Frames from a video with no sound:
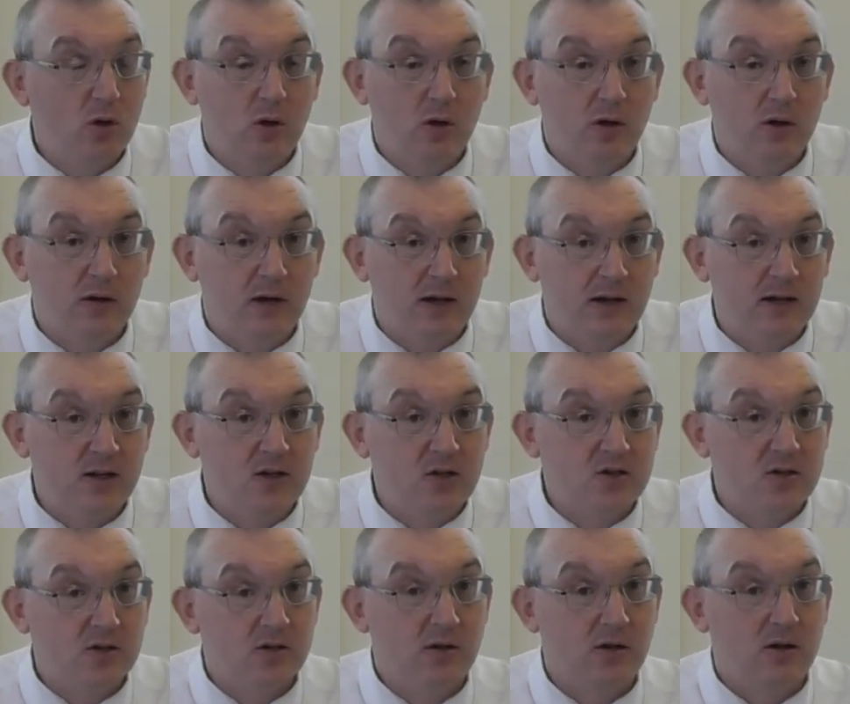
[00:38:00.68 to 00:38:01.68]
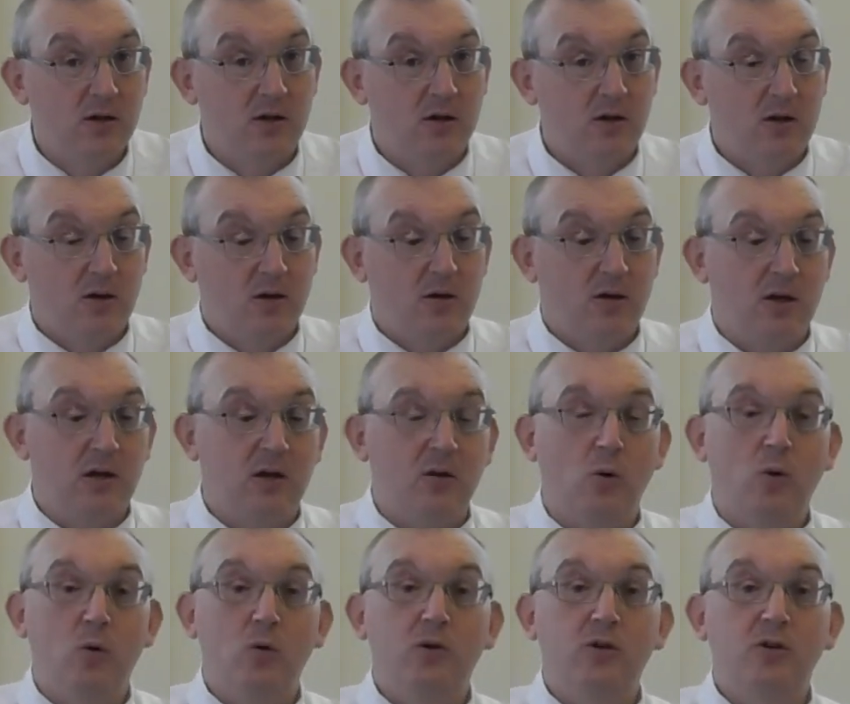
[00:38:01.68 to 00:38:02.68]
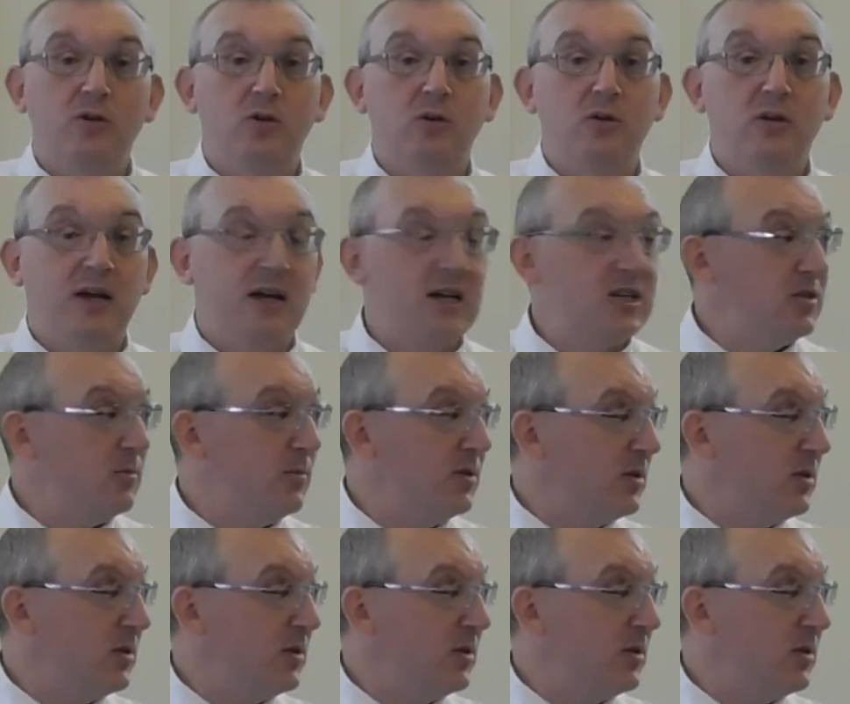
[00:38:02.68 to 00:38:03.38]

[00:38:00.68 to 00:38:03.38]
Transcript: That is, in the Old and New Testament, the